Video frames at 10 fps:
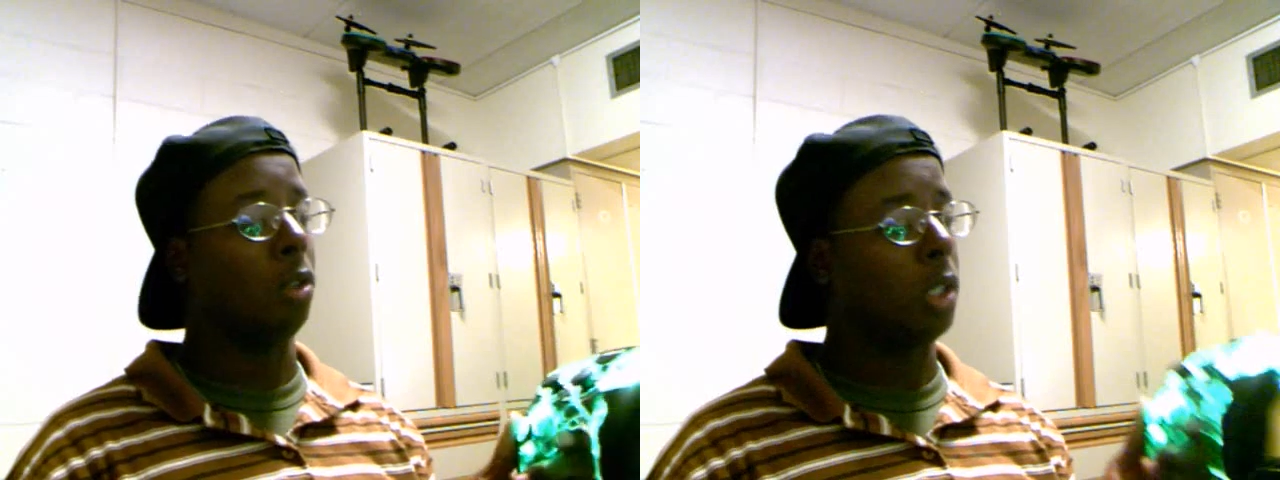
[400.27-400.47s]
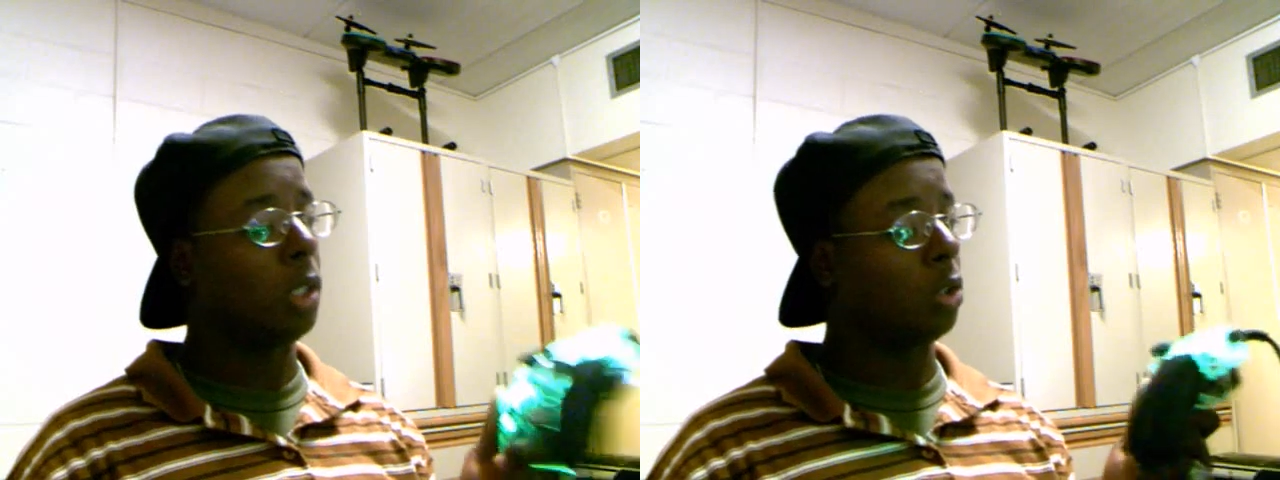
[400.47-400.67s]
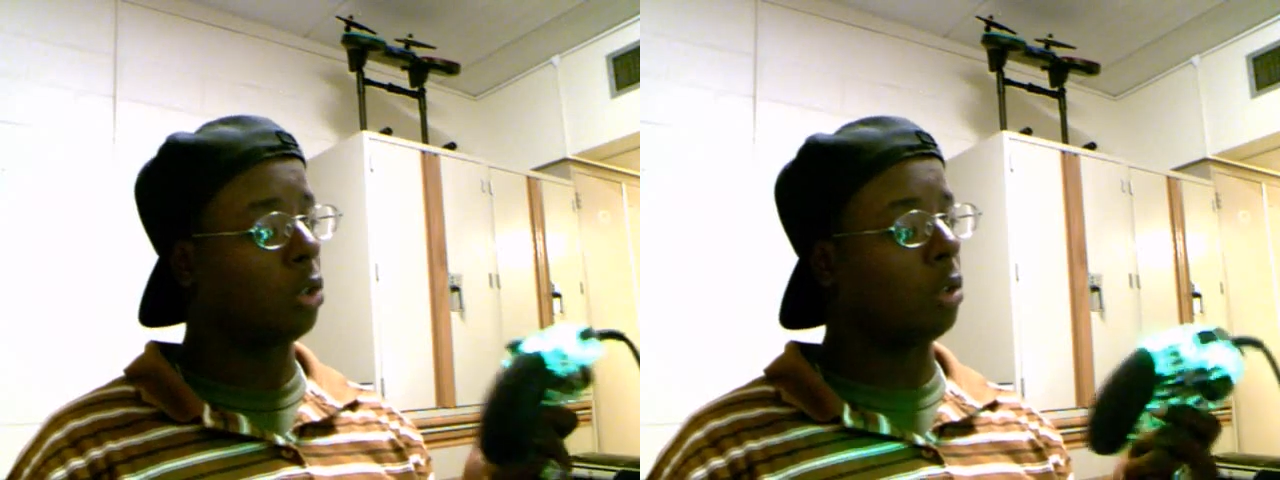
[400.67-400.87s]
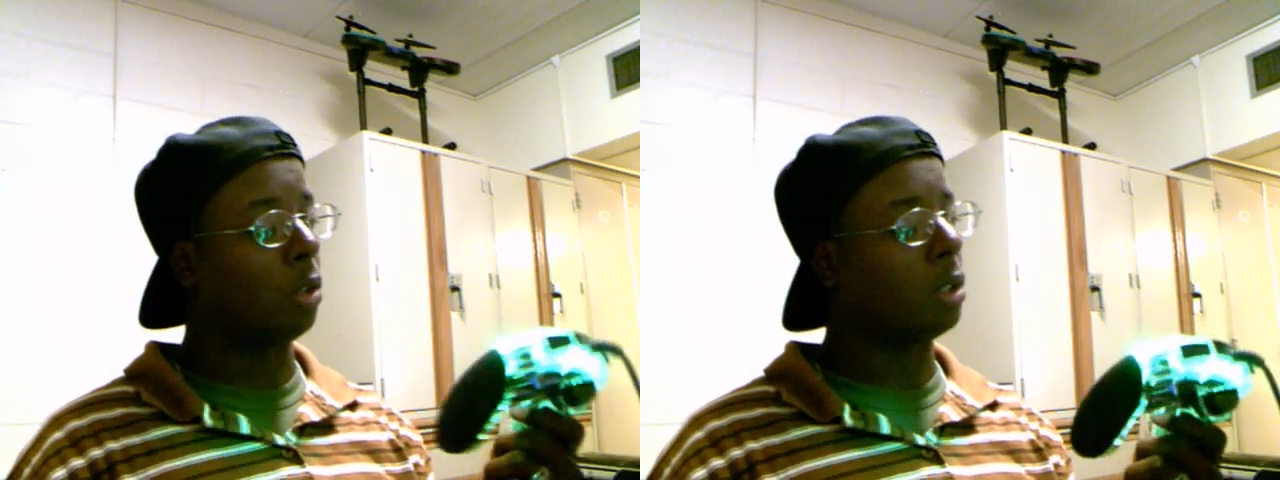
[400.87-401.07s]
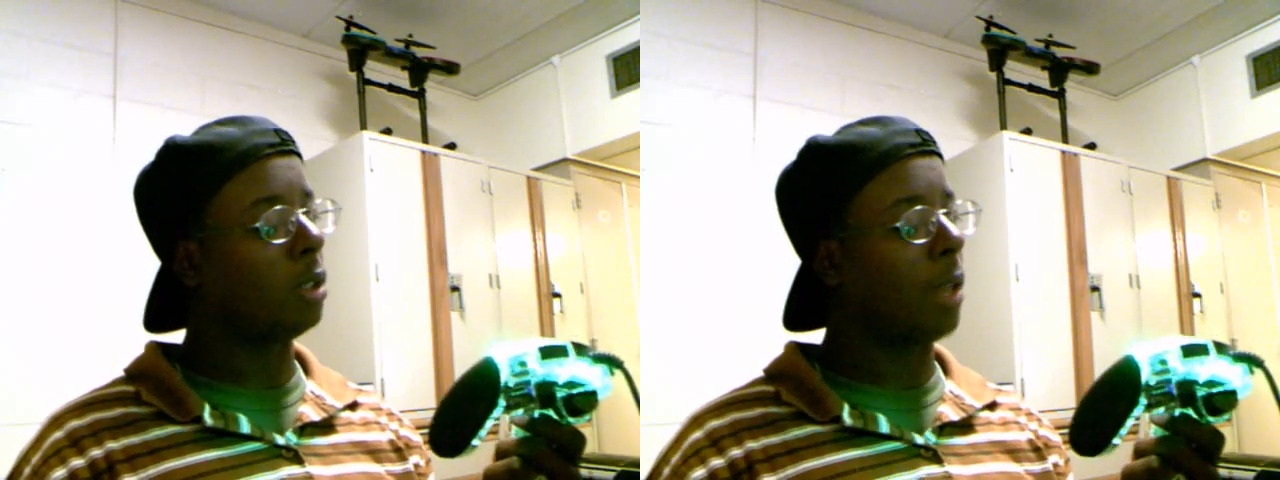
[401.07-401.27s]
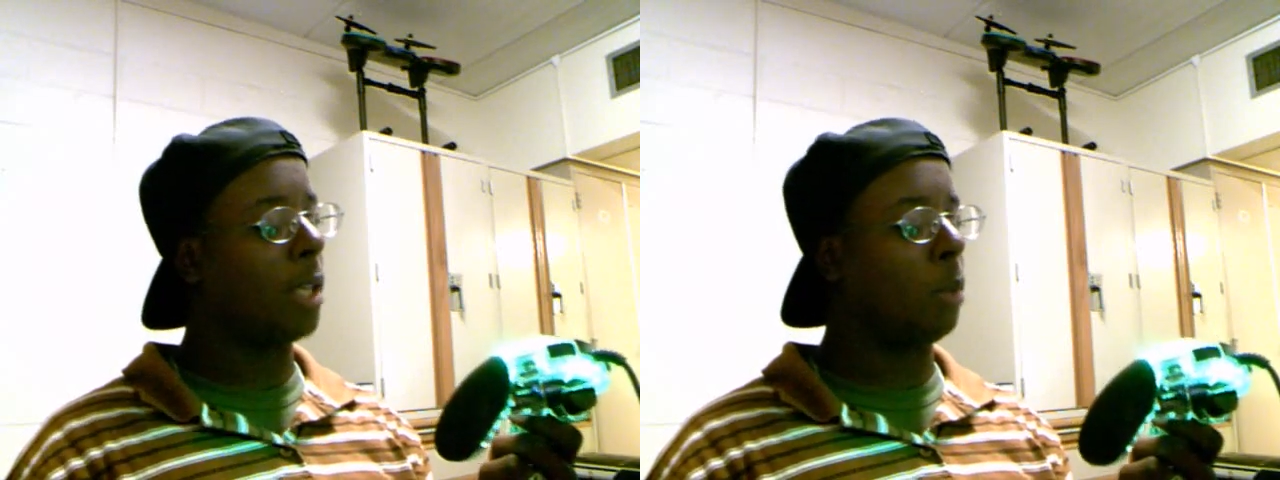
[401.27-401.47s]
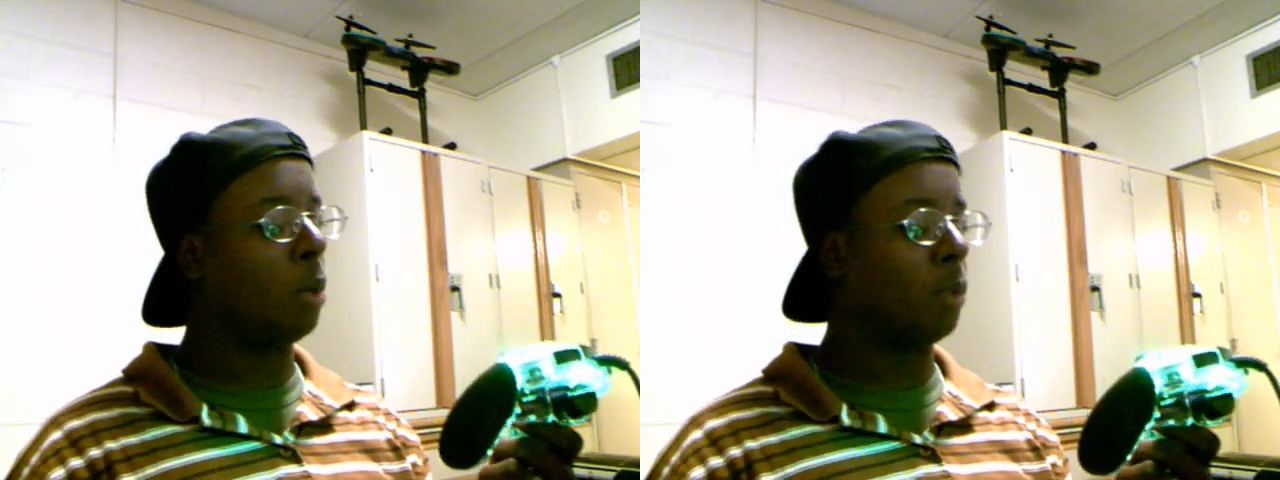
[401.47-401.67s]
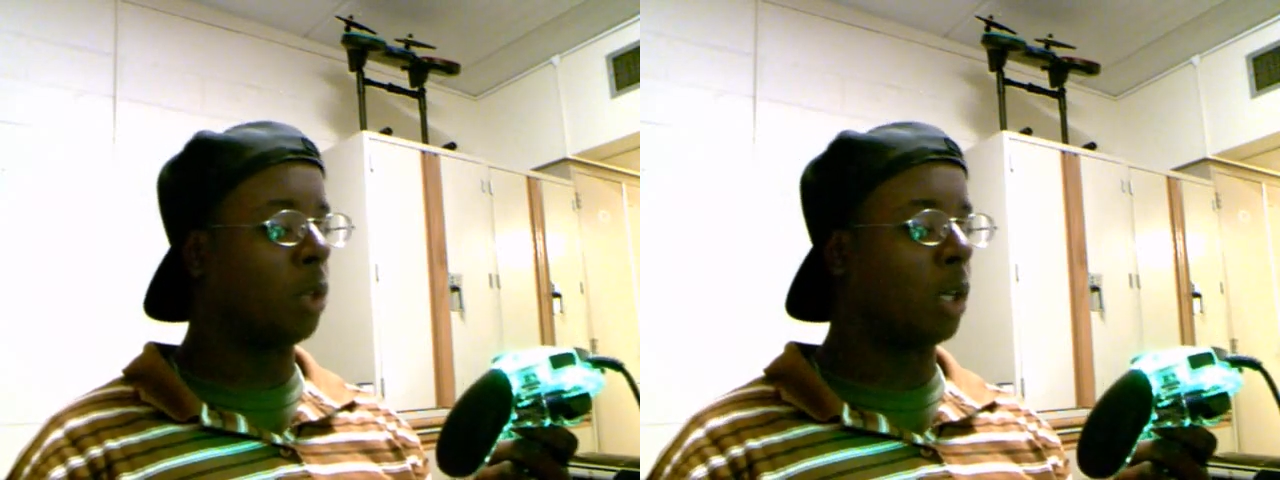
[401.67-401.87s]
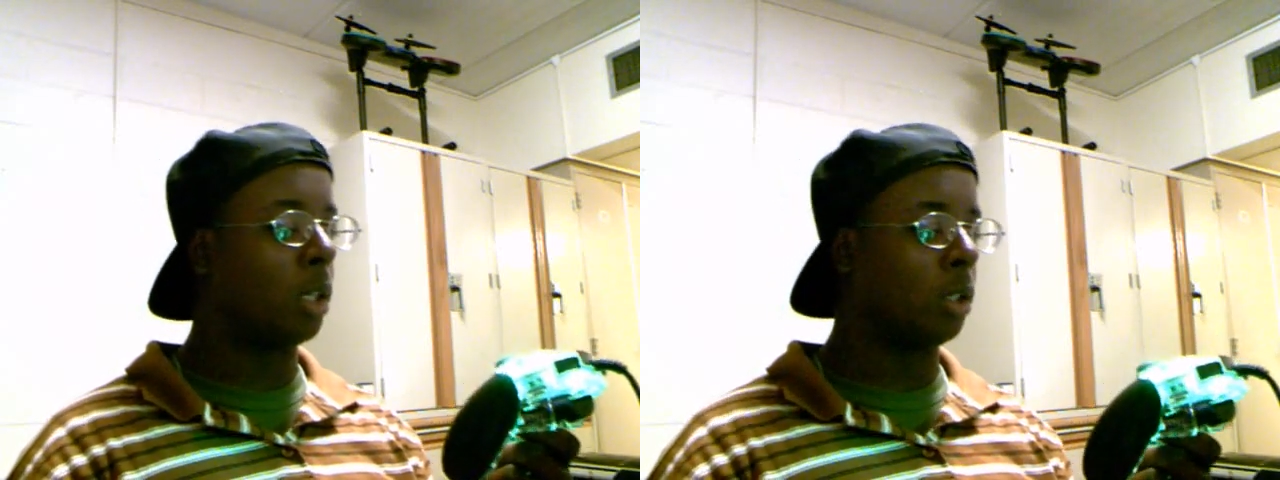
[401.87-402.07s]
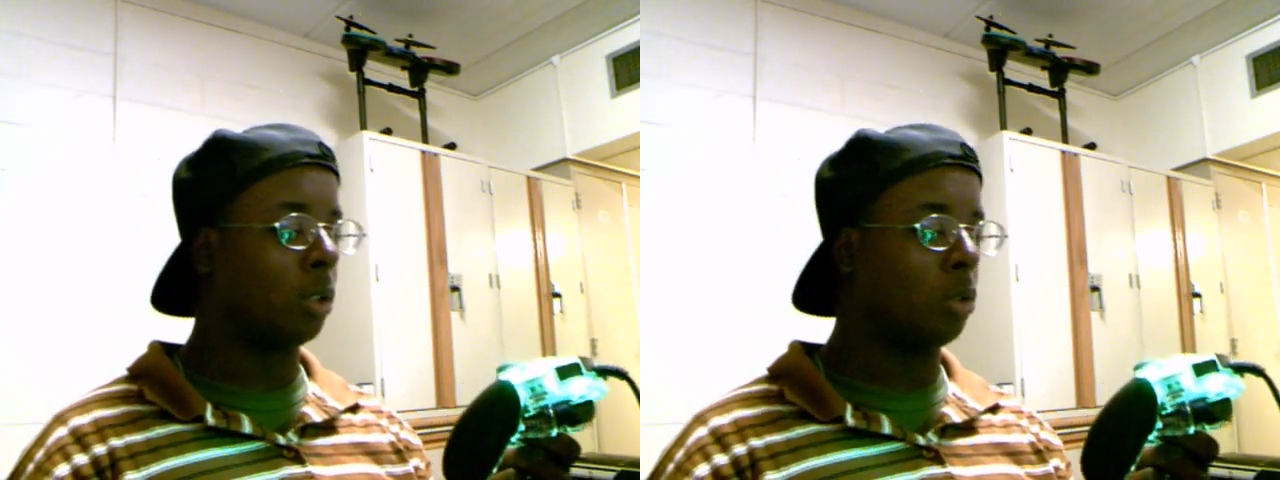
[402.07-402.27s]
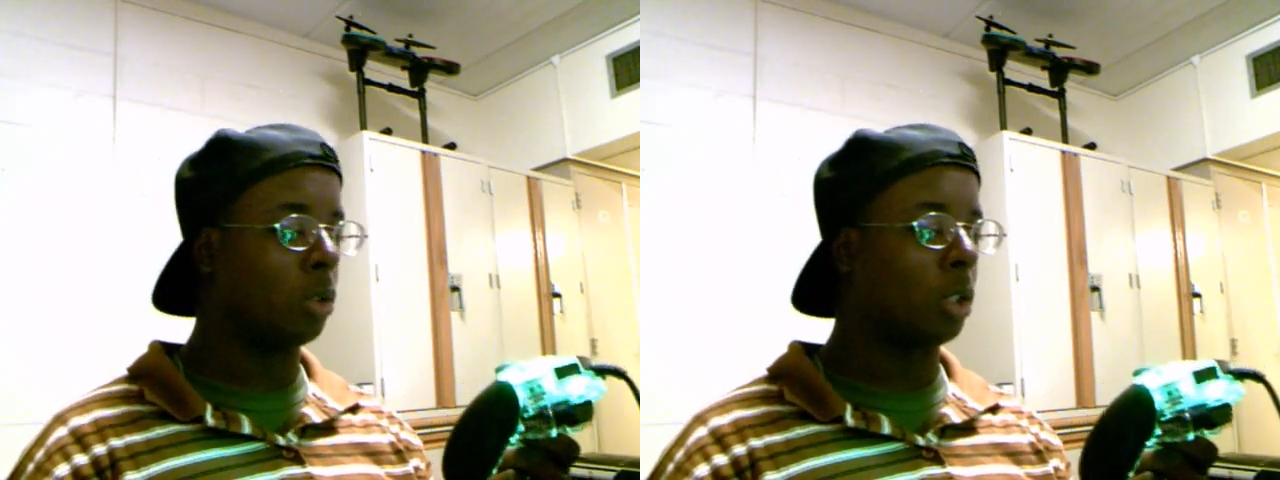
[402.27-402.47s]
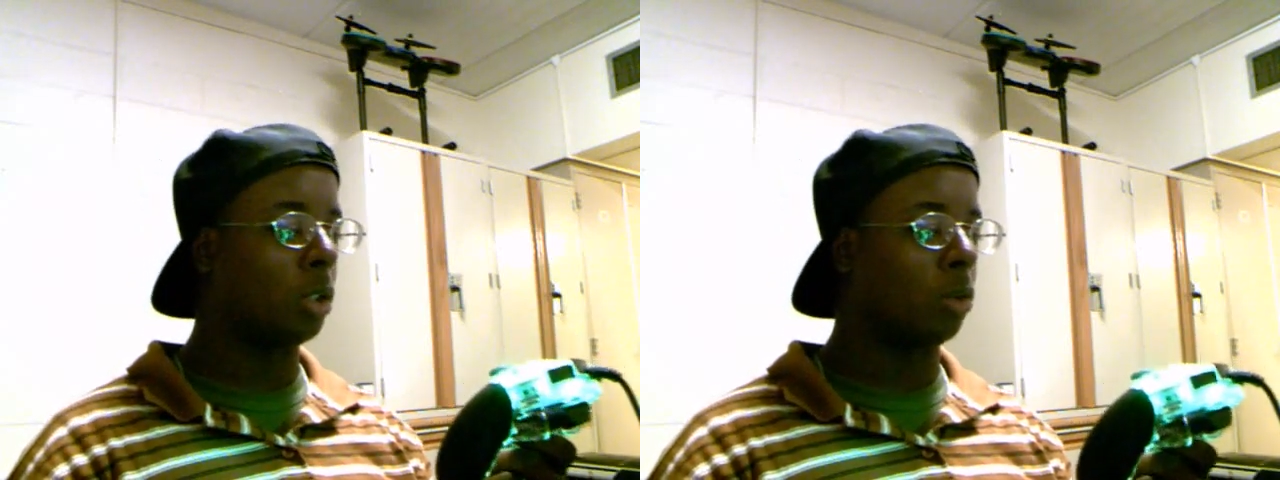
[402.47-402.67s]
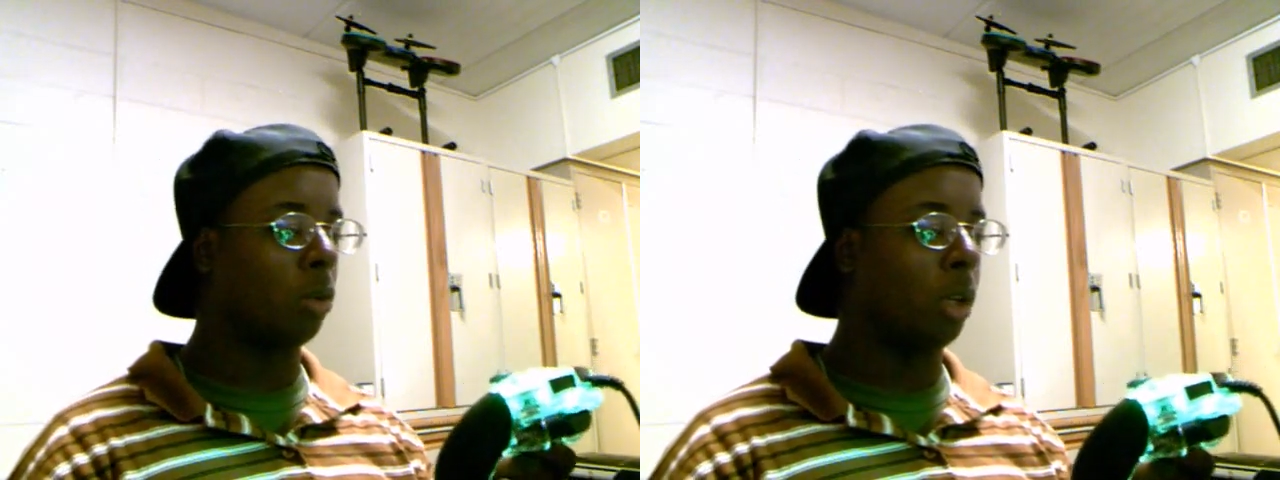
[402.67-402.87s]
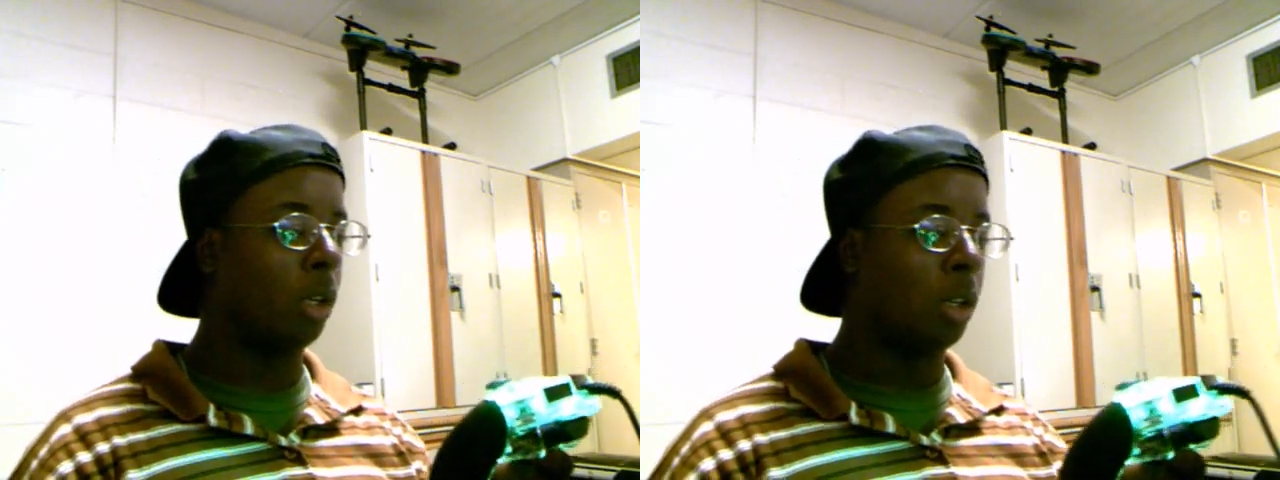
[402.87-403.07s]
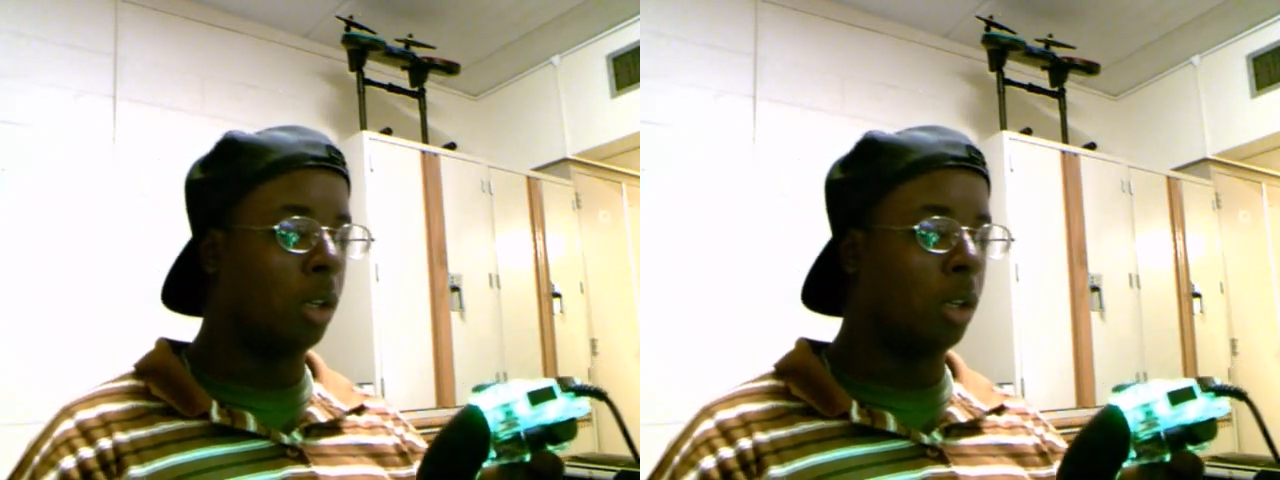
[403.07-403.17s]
This controller ties me over to get a DualShock 3